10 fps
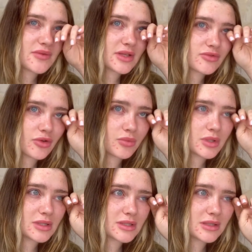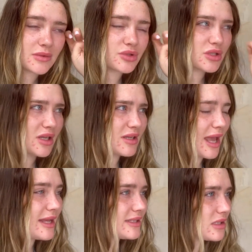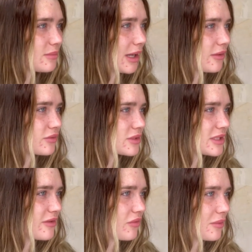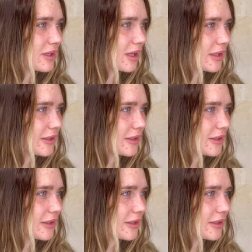this room was, it was just under £18, wasn't it, for one night?